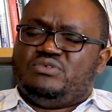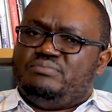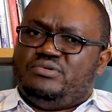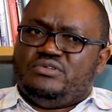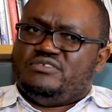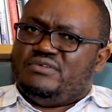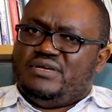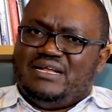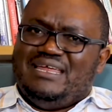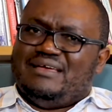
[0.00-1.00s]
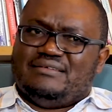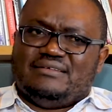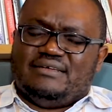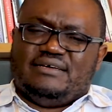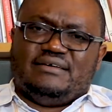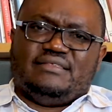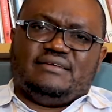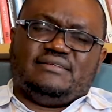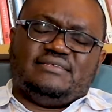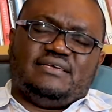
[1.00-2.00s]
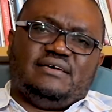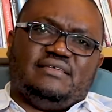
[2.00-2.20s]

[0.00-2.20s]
where Paul is very clear that